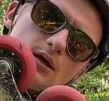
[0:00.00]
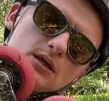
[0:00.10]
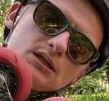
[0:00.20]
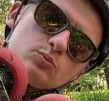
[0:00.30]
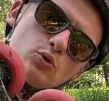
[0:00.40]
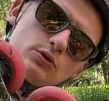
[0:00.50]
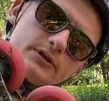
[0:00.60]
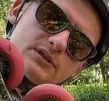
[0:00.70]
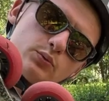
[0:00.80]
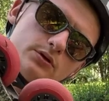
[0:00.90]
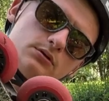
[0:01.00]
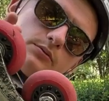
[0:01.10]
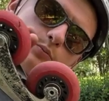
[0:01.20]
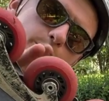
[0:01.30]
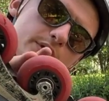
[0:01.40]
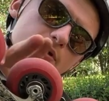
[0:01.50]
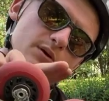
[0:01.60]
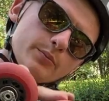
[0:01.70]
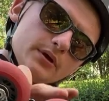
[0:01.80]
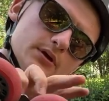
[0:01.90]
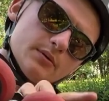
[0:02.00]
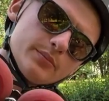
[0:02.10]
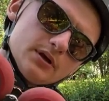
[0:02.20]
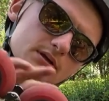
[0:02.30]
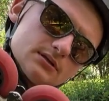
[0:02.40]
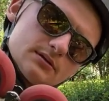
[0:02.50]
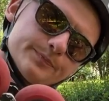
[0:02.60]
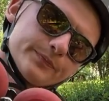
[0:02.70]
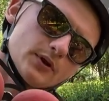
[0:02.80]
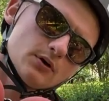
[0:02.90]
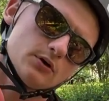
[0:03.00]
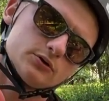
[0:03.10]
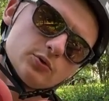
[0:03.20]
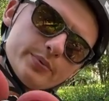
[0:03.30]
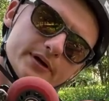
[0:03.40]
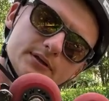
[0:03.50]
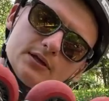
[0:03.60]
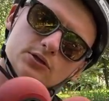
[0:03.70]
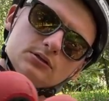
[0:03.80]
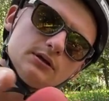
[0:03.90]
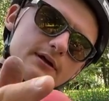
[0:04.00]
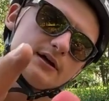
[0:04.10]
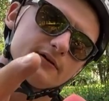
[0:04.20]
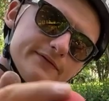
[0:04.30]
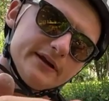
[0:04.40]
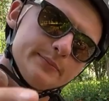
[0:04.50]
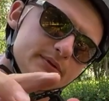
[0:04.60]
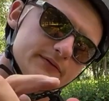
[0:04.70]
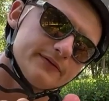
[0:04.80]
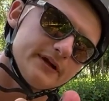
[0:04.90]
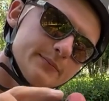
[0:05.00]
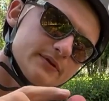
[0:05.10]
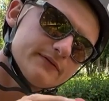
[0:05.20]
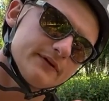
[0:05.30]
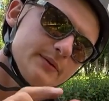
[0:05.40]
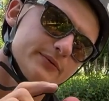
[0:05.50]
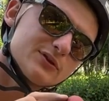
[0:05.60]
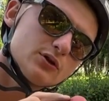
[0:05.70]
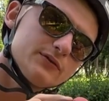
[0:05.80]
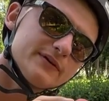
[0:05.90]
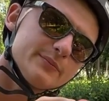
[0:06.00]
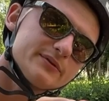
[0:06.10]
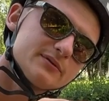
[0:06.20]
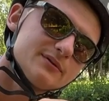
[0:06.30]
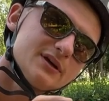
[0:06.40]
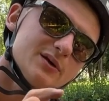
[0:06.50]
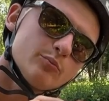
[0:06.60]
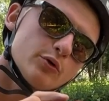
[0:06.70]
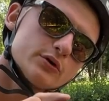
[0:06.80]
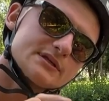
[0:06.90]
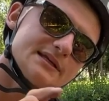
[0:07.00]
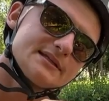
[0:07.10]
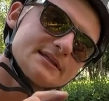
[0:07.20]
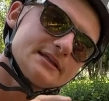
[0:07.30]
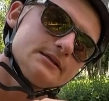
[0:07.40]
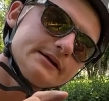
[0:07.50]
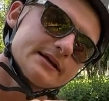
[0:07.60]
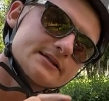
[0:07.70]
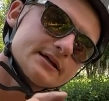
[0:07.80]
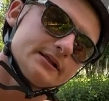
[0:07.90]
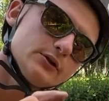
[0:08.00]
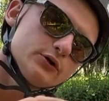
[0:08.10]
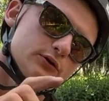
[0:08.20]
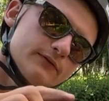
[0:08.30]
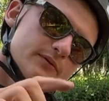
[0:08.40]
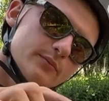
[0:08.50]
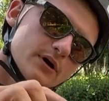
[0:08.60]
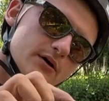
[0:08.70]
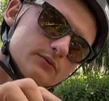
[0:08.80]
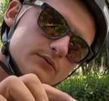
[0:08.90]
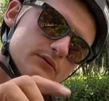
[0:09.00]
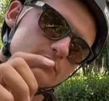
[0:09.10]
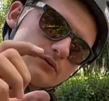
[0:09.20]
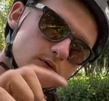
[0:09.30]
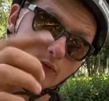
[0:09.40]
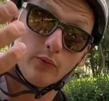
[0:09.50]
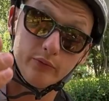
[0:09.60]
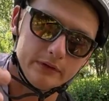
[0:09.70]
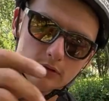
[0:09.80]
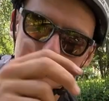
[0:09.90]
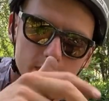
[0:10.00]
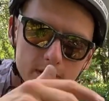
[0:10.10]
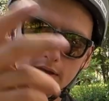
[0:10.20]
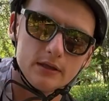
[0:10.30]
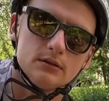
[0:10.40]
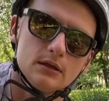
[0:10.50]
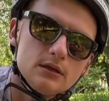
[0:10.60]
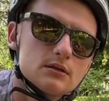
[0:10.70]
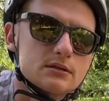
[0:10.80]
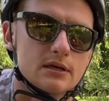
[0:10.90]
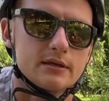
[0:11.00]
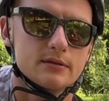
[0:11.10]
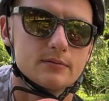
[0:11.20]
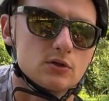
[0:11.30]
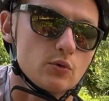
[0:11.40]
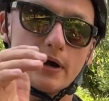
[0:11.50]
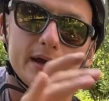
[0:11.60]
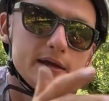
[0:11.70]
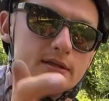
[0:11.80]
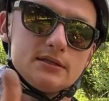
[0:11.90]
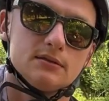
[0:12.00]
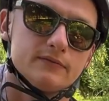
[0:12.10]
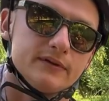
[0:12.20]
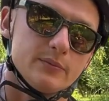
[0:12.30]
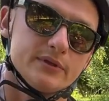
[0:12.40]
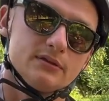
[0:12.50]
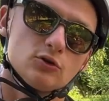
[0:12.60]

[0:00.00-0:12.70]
Smallest wheel, bigger, biggest. Also pay attention, flipped, not flipped, because it still has a lot of amount of wheel in the inner side. So I didn't flip that.